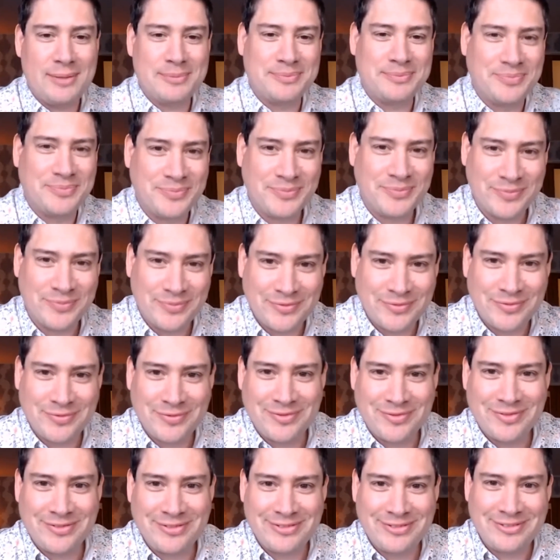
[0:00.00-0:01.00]
Gateway.
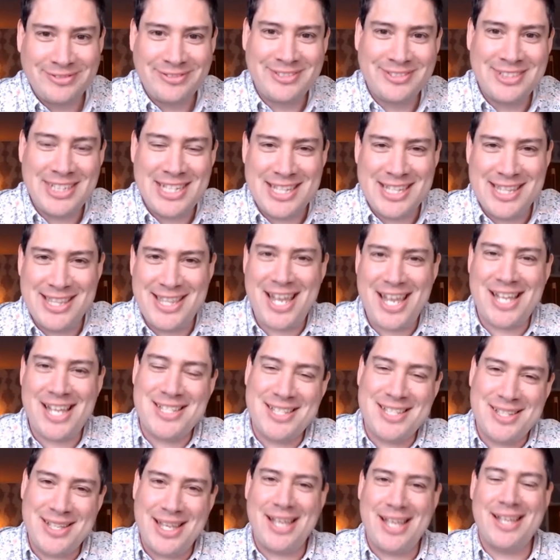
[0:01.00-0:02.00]
That's right.
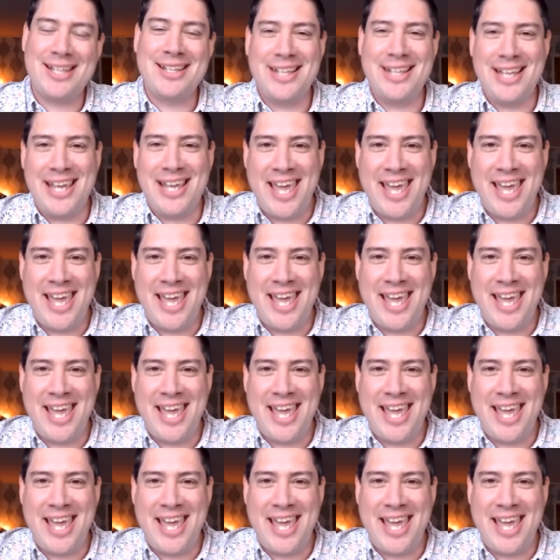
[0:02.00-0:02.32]
Gateway. And it's